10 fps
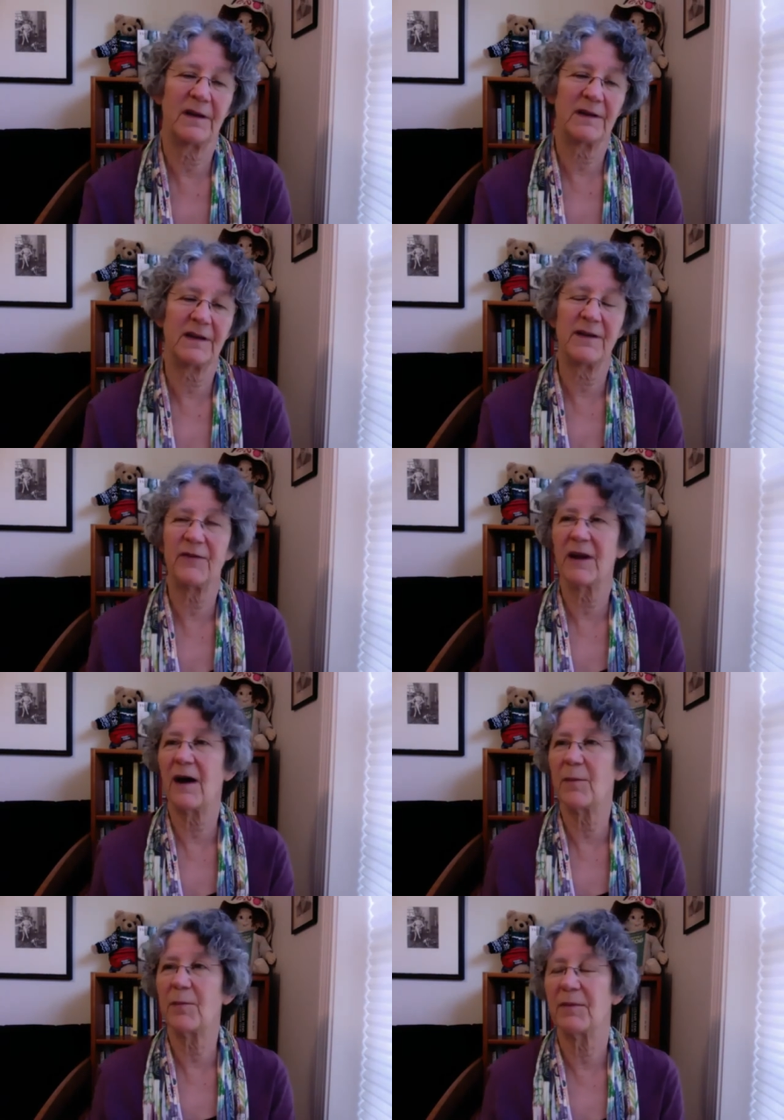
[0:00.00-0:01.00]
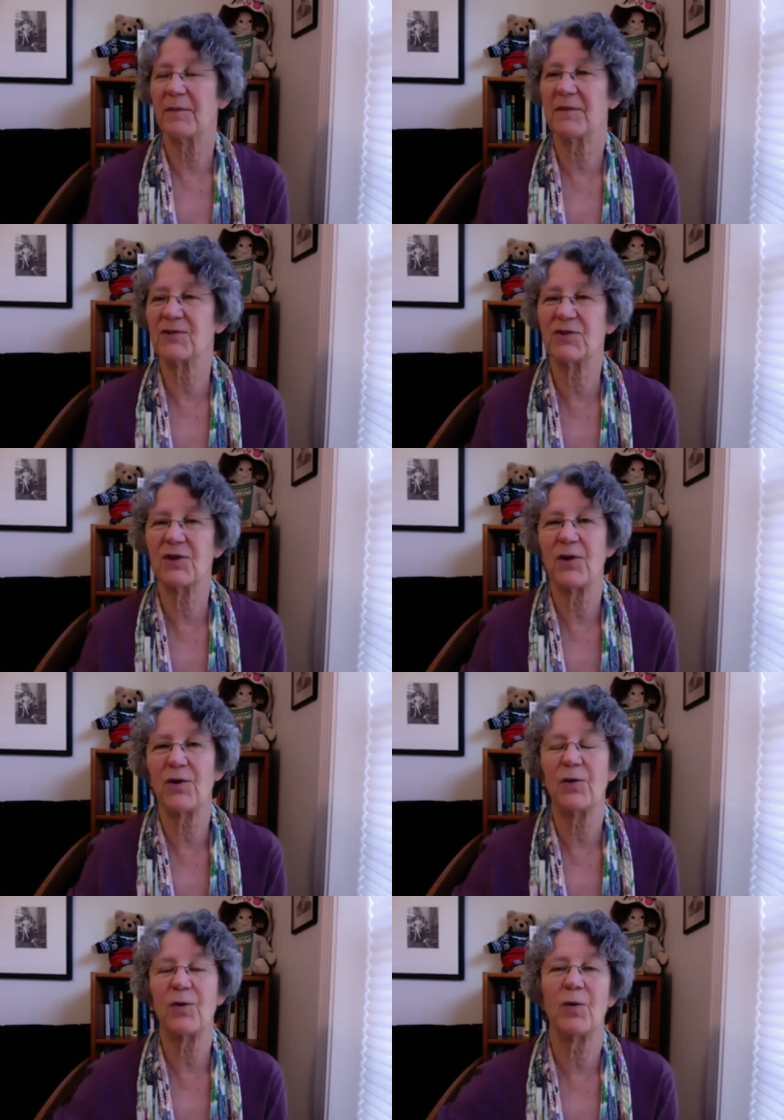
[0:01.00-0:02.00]
give it up
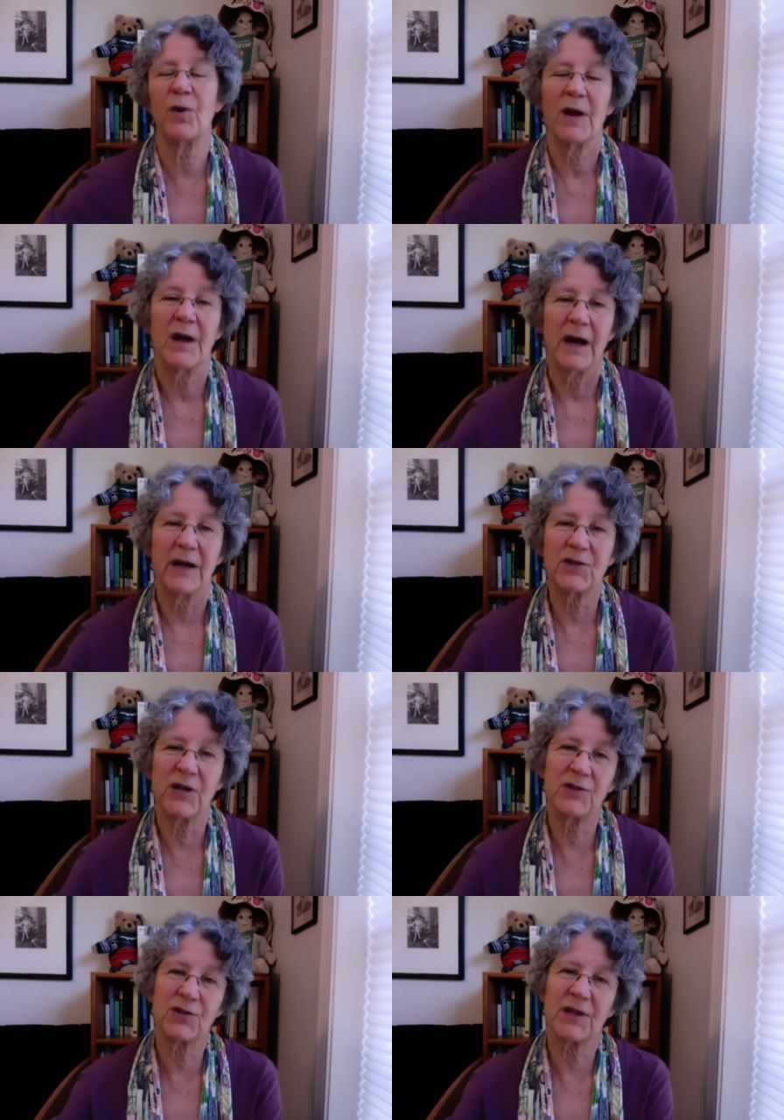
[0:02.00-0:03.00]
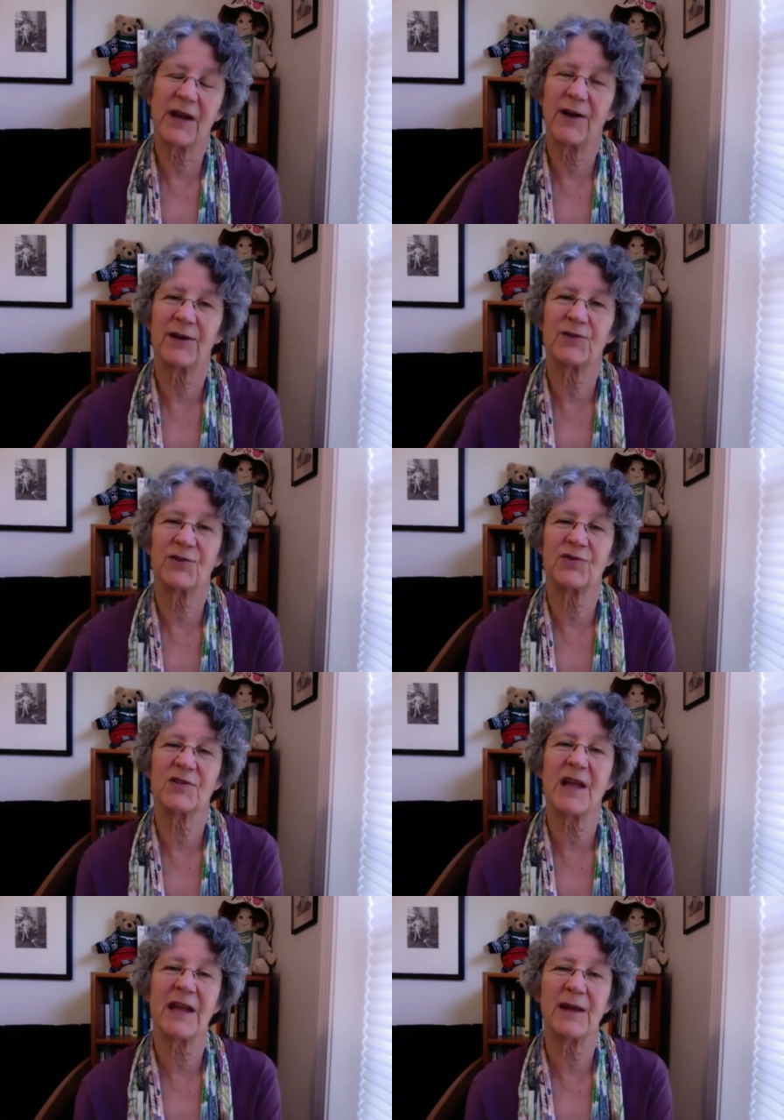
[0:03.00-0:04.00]
so i changed the characters
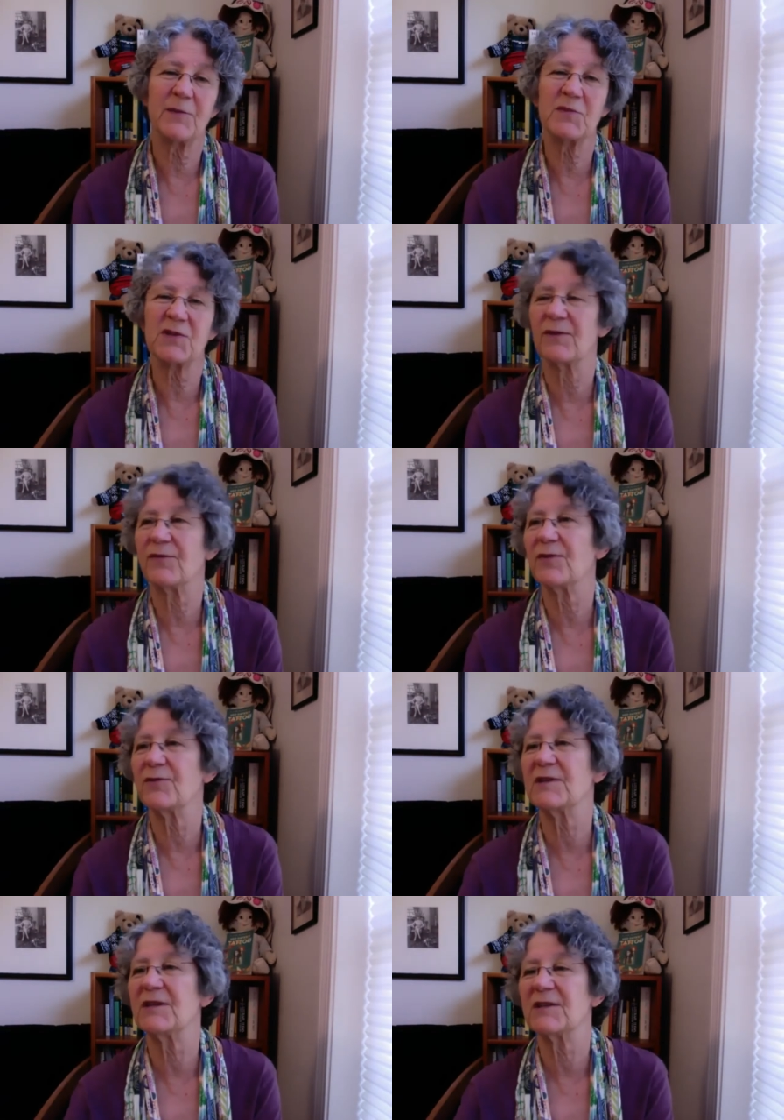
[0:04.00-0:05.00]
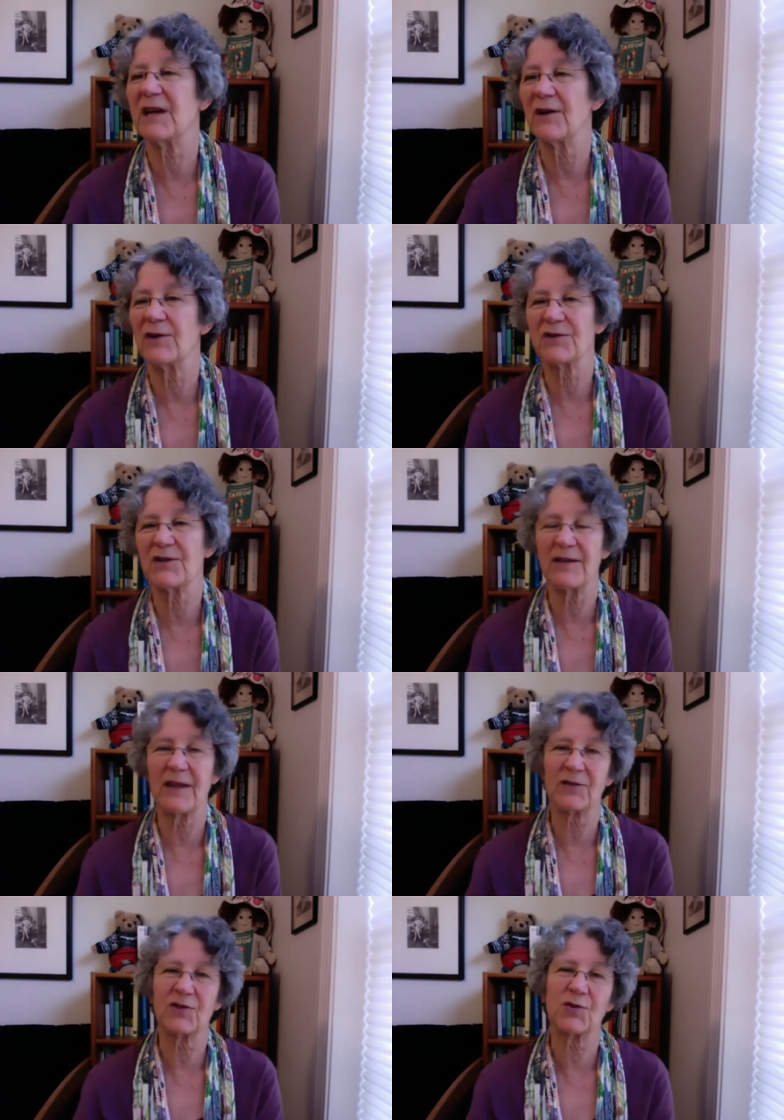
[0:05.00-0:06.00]
names and a few details and
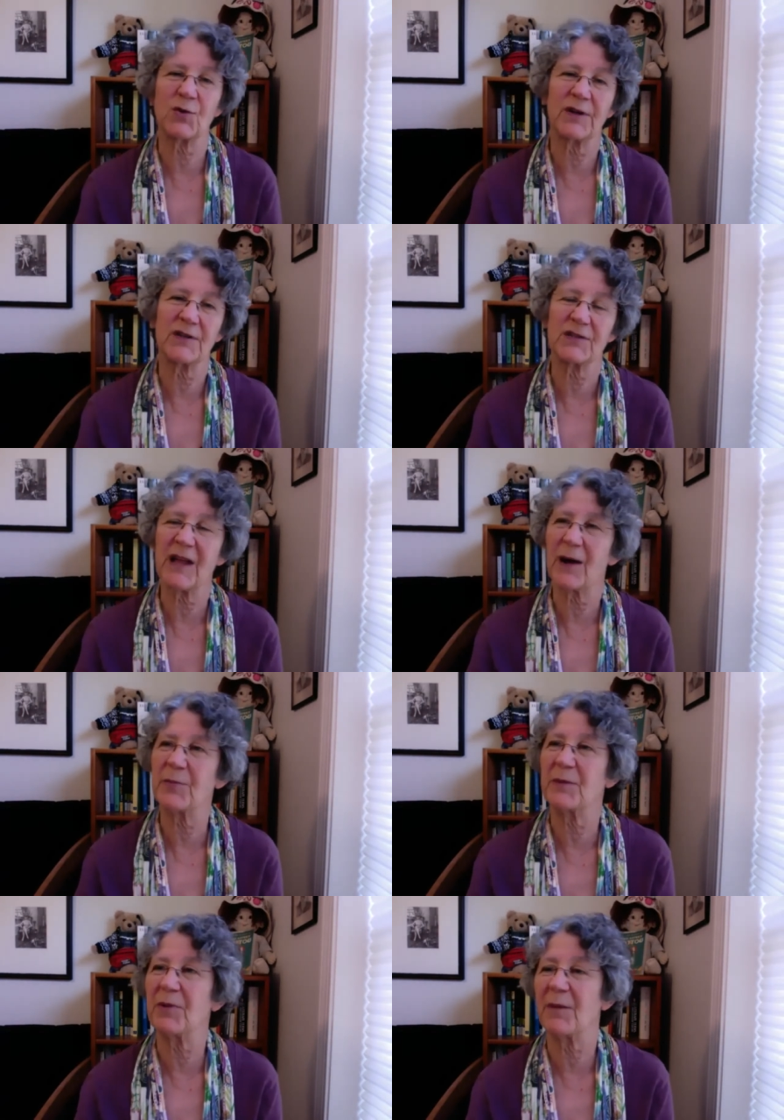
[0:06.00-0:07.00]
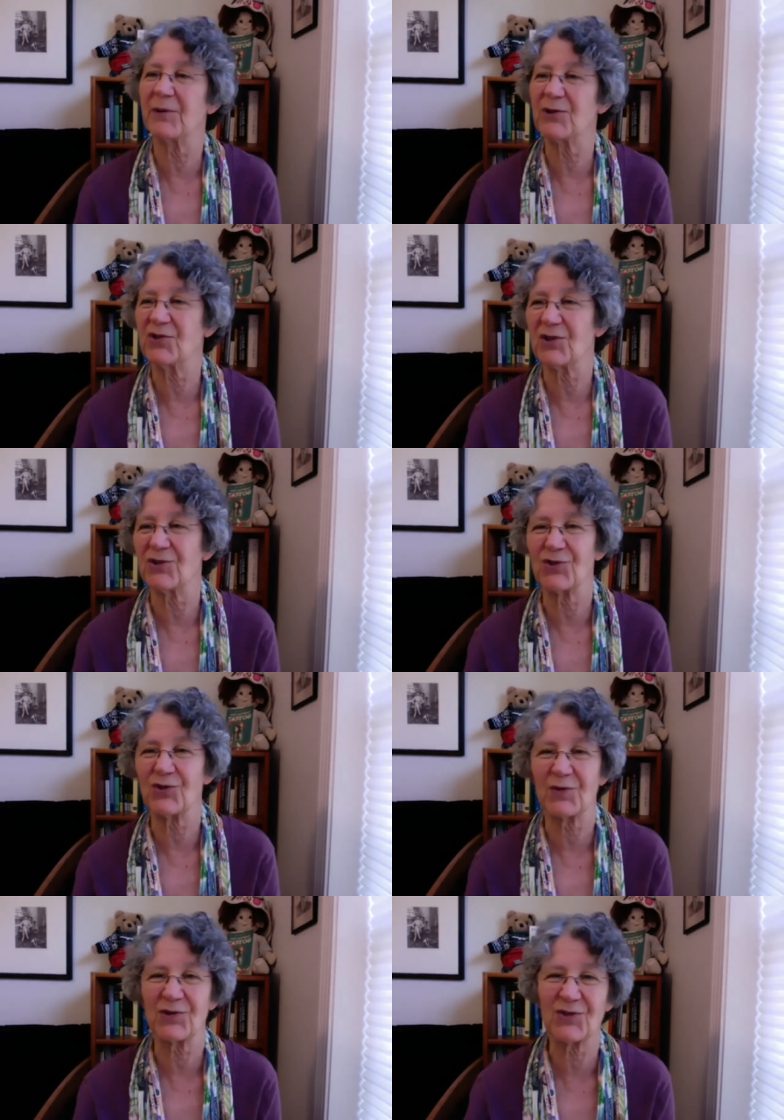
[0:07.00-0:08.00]
that story has now been published as a
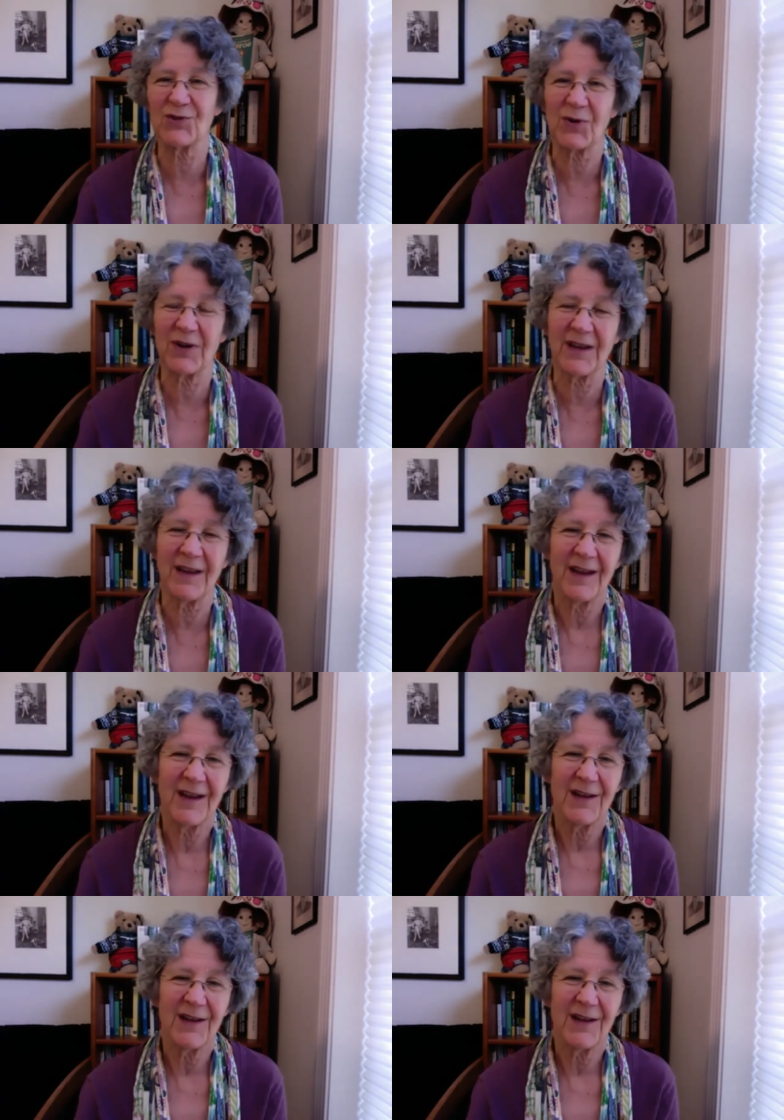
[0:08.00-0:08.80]
short story